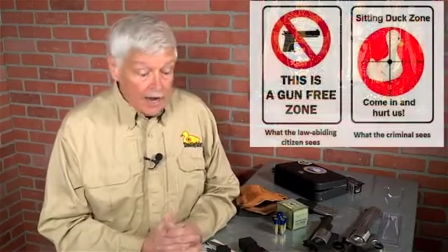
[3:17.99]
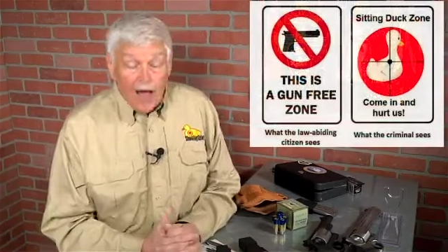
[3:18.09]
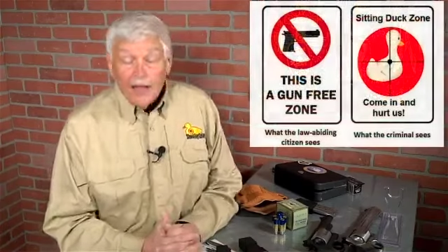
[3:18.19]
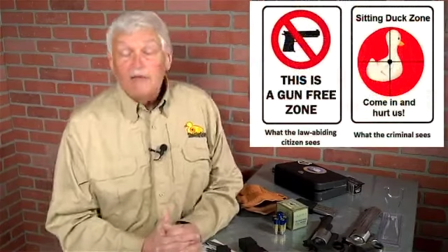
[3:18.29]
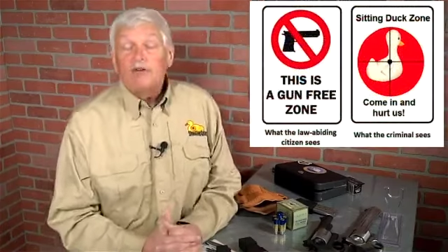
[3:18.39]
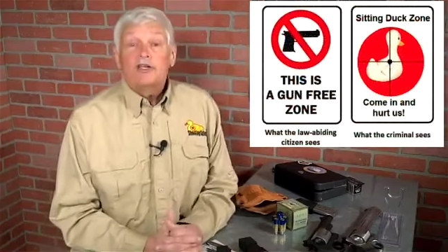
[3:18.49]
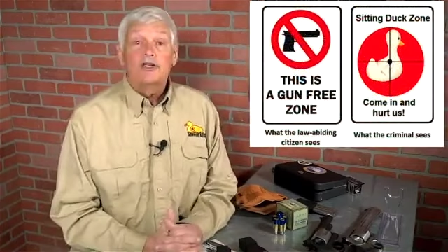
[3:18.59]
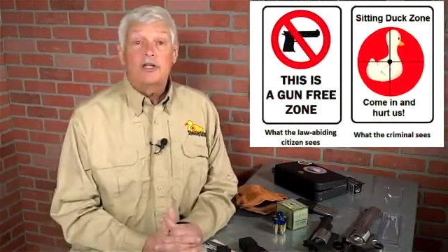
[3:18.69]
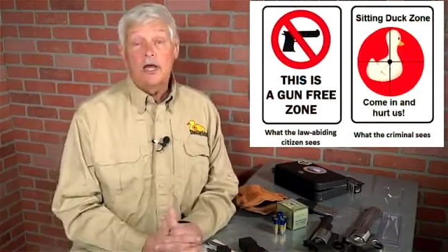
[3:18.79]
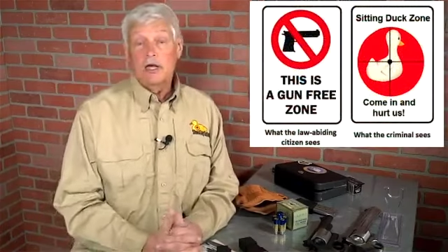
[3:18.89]
Now, I live in a
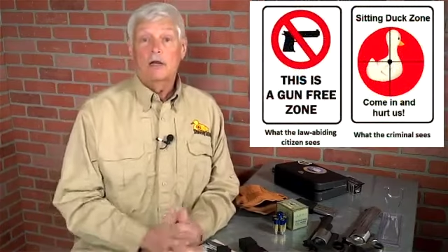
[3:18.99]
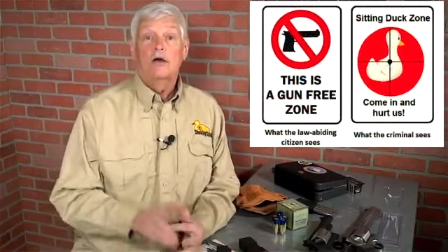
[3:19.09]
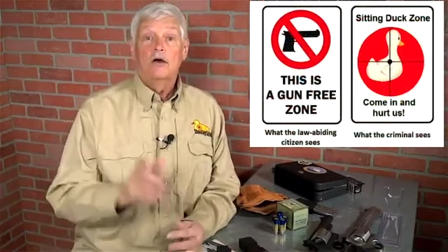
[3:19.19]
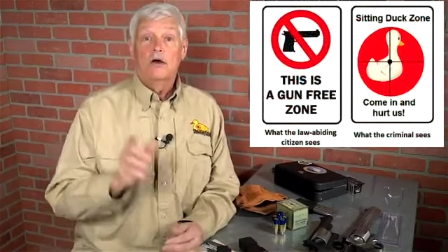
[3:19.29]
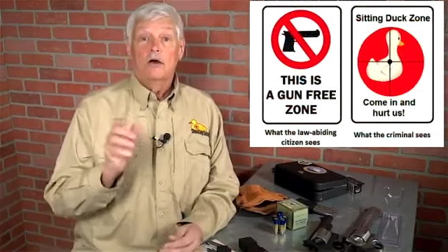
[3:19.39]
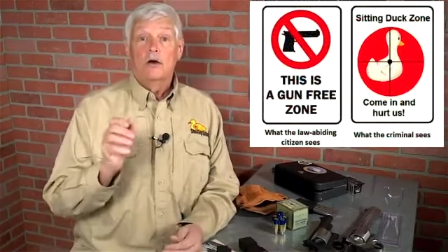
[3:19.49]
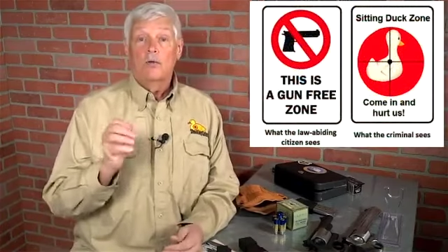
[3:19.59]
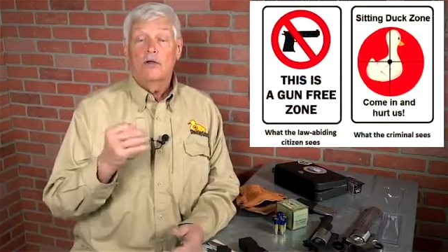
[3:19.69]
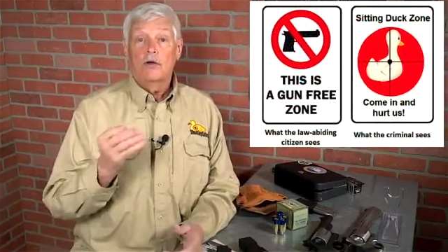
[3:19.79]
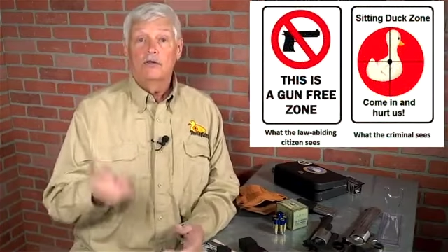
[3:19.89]
state
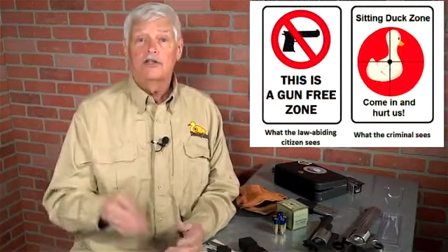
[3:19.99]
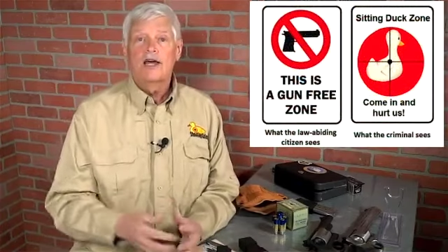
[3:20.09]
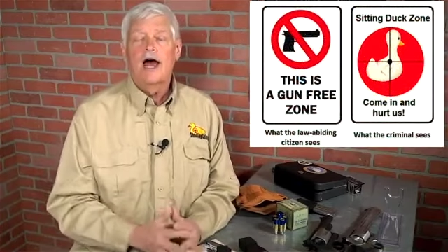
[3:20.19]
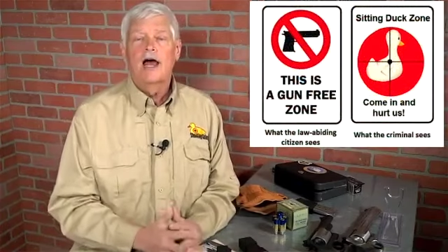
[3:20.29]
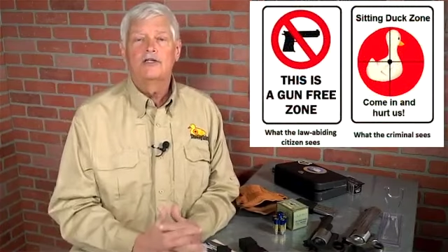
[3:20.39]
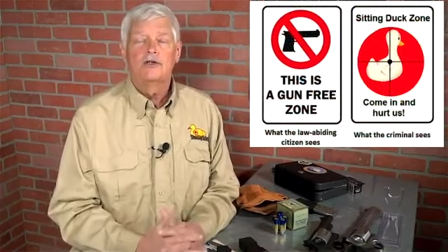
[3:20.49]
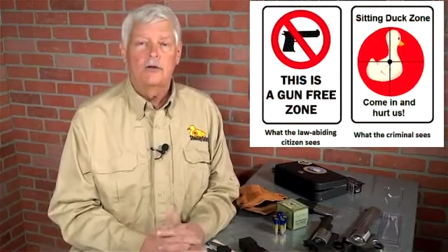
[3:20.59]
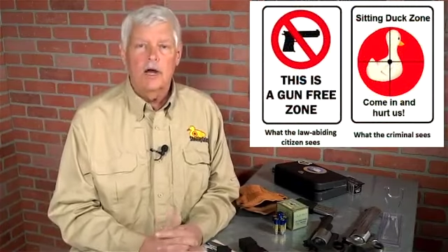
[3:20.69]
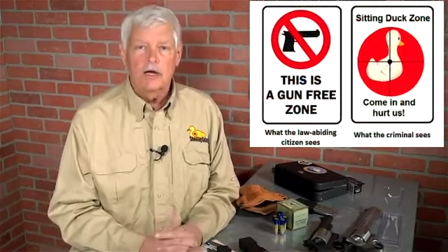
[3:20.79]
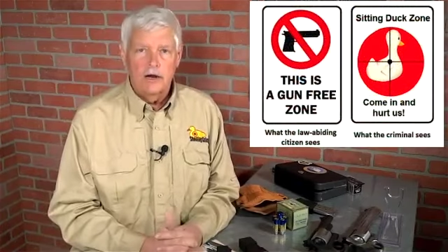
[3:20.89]
where those signs
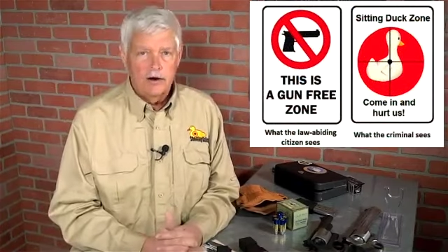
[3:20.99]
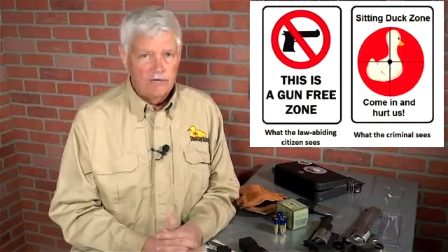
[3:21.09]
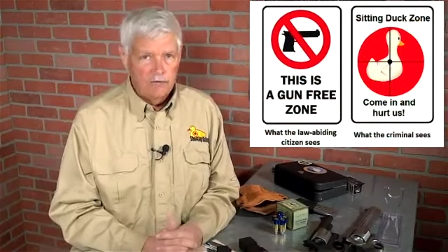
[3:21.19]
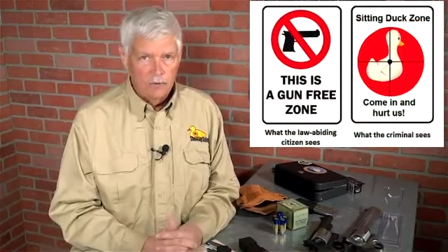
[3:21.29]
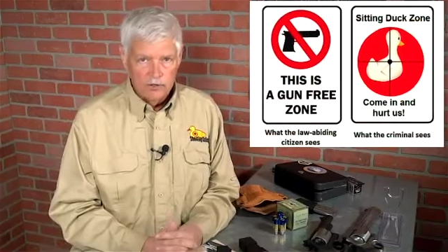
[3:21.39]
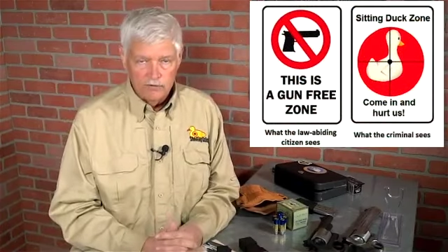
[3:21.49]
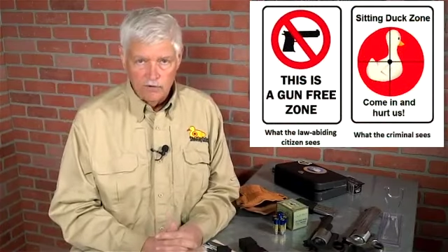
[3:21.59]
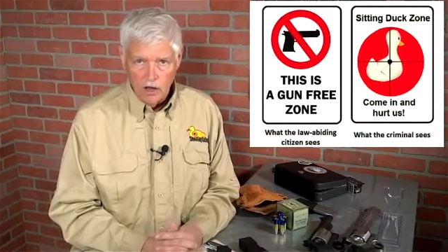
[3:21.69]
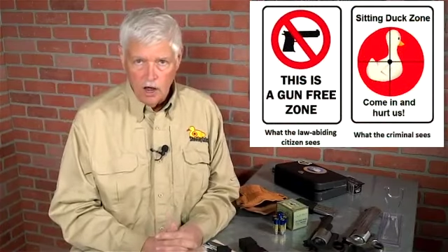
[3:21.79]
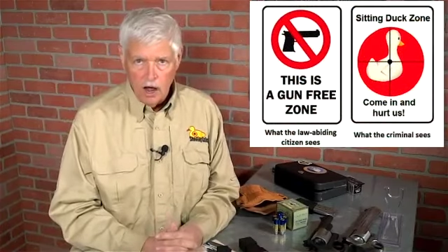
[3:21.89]
do not carry force
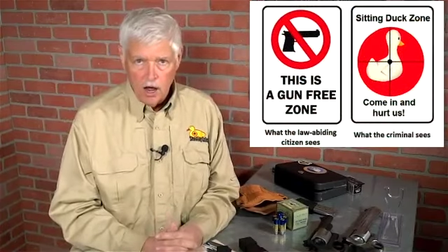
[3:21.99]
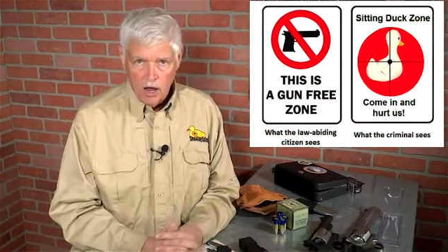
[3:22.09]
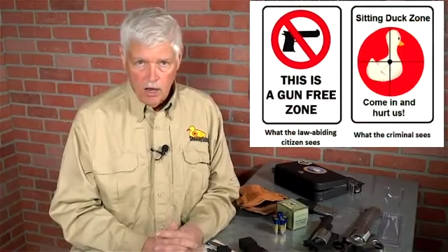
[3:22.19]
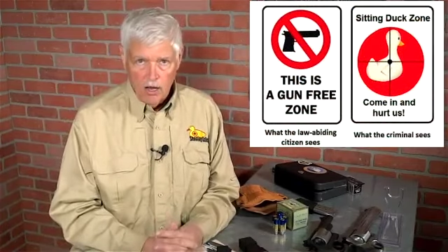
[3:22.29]
of law.